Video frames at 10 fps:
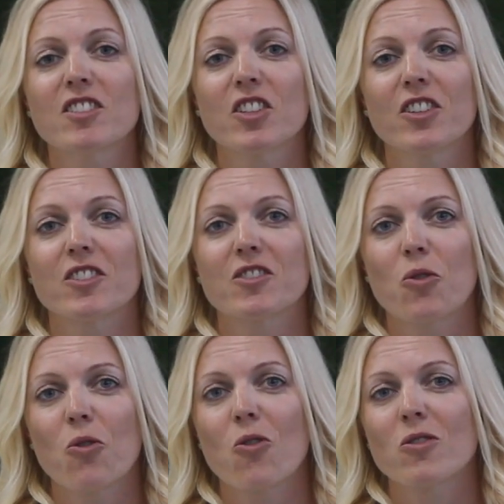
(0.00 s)
to Good,
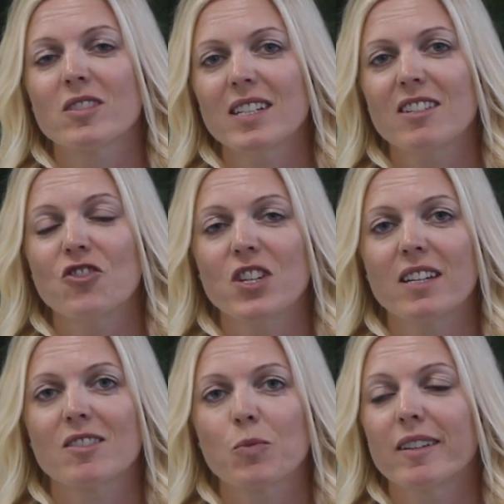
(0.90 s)
or
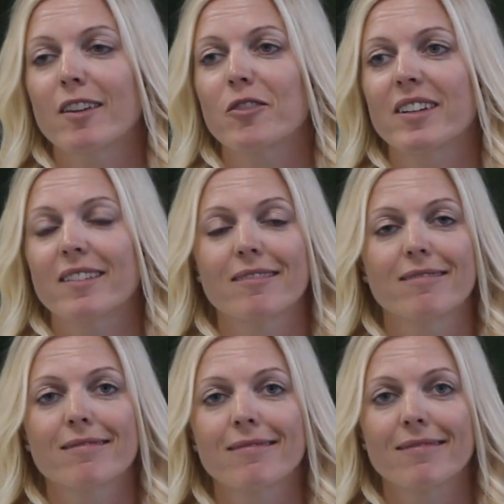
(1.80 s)
CTG as we're known in
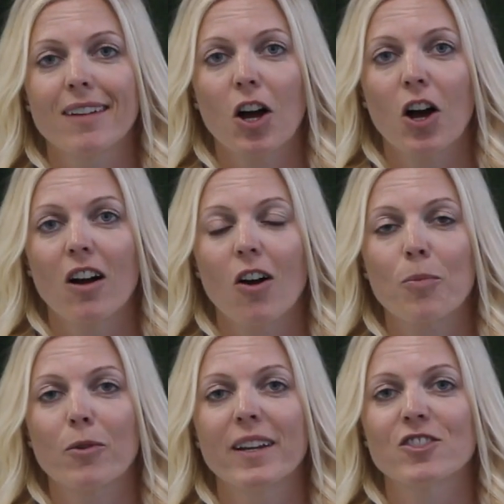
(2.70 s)
are
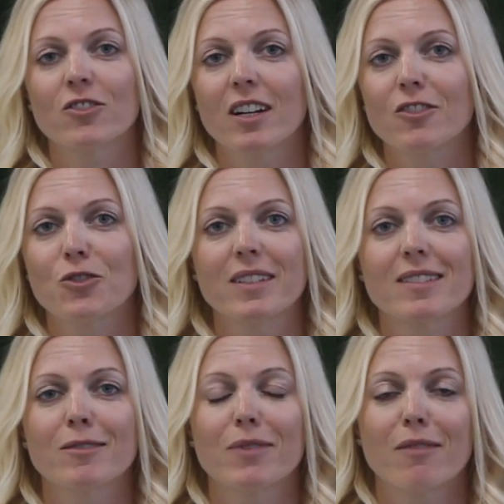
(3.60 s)
operational
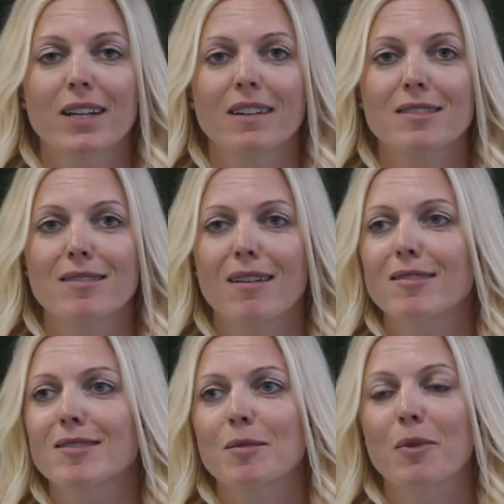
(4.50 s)
countries of
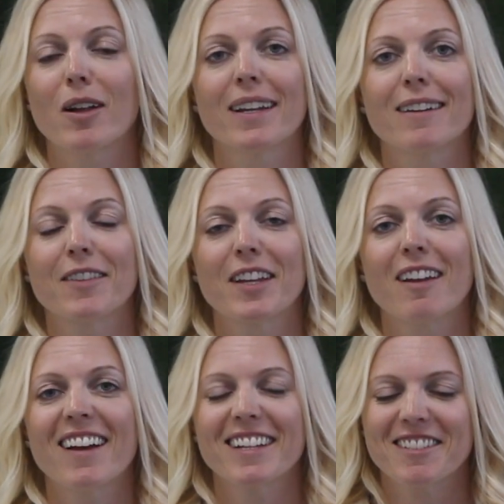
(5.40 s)
Afghanistan, Somalia and the
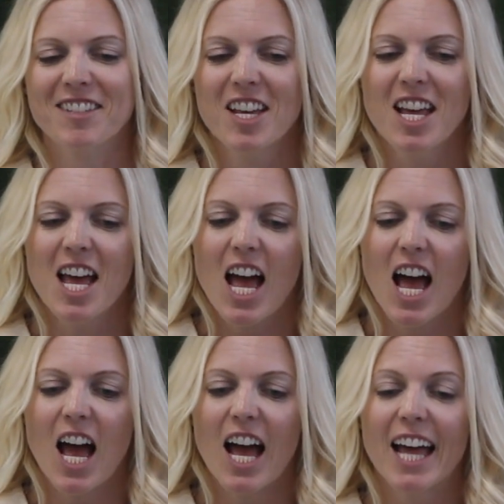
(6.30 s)
likes,
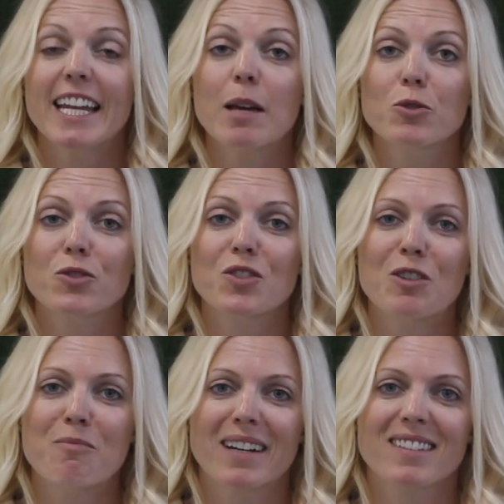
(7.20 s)
uh, enables
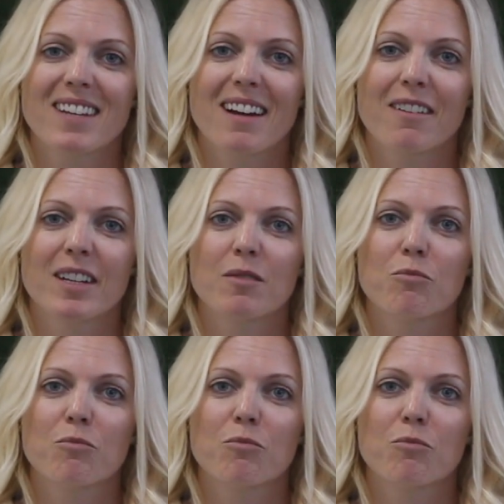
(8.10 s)
humanitarian